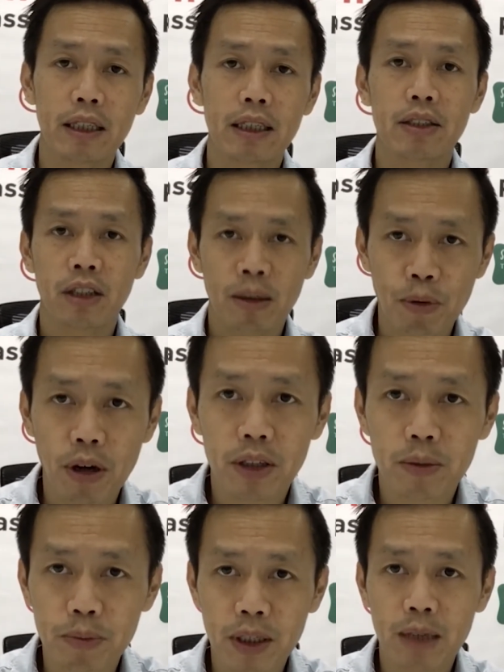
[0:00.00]
Singapore has
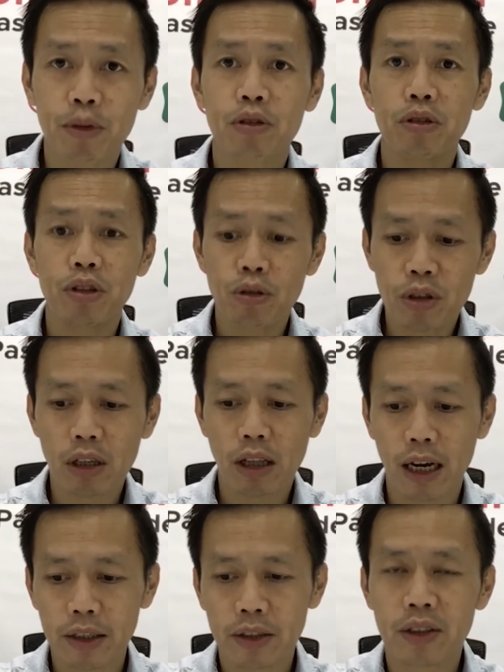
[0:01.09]
been able to
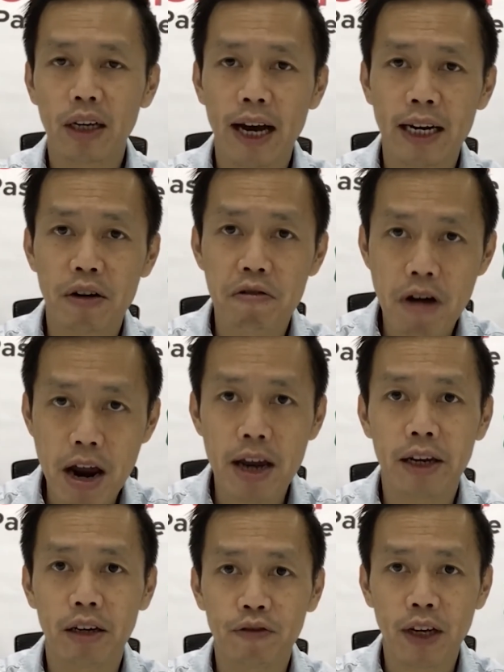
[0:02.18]
utilise an array
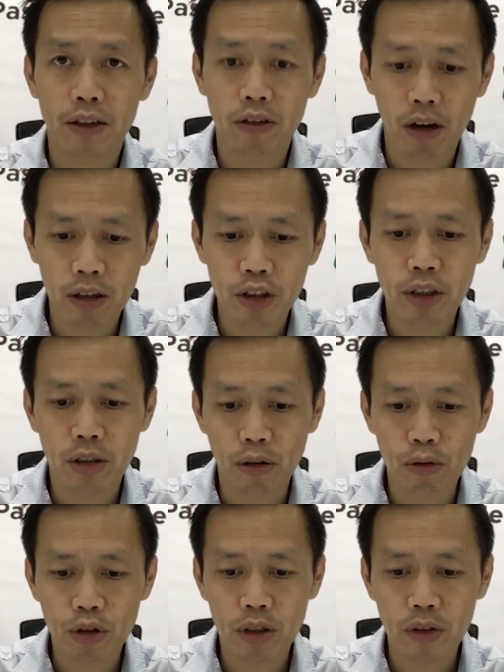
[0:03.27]
of technology
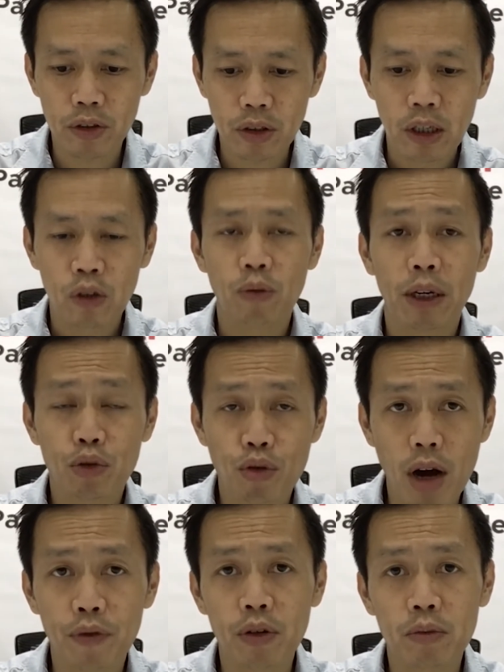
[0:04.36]
solutions to make
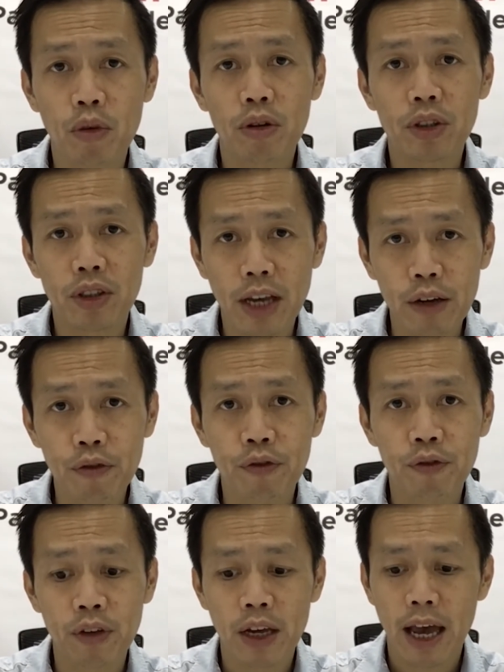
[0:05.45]
travel more safe
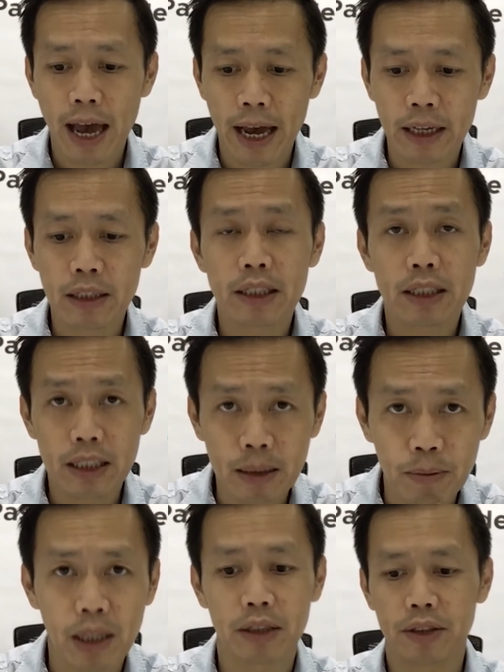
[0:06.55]
and
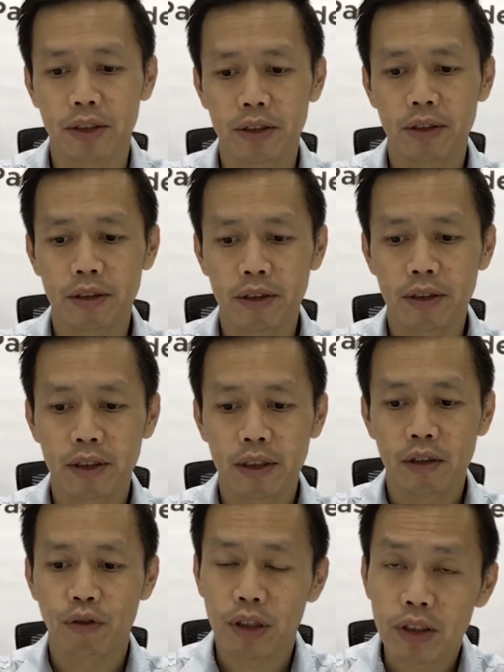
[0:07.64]
seamless.
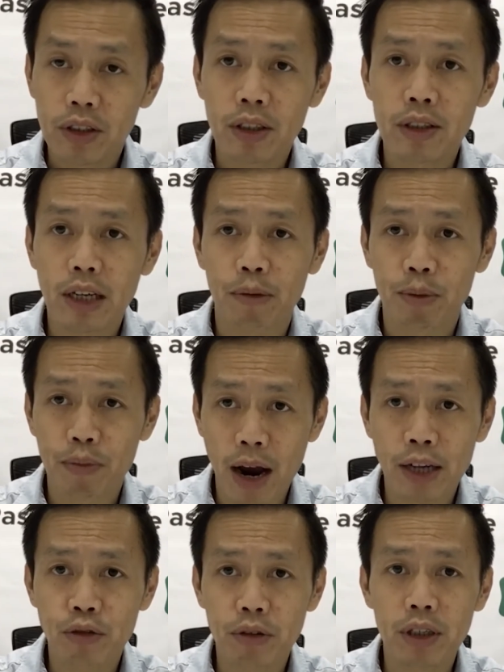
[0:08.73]
For instance, our
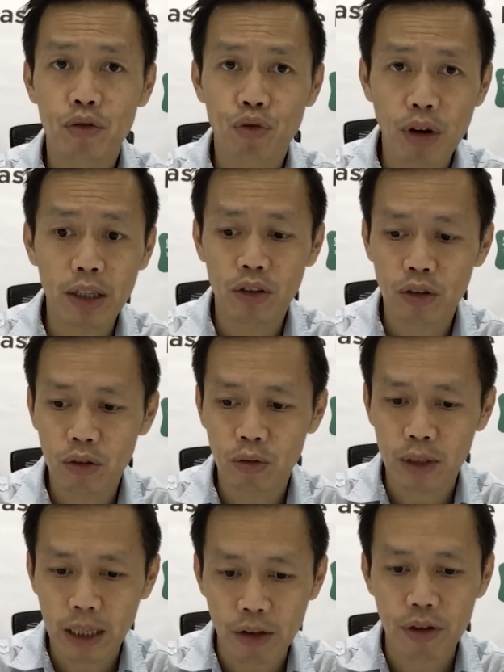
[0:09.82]
proprietary Trace
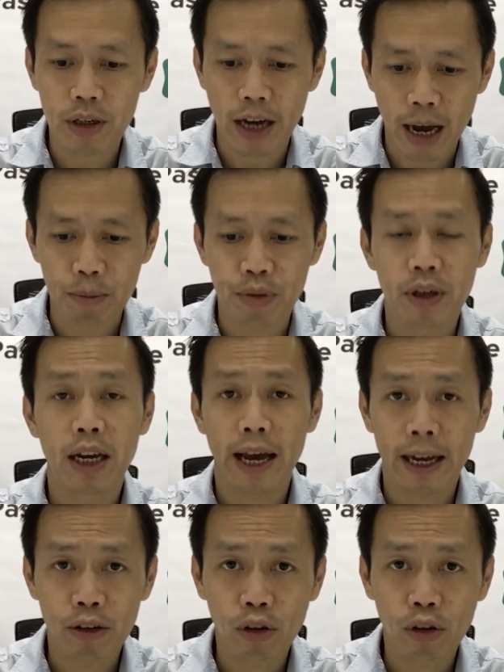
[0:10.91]
Together app and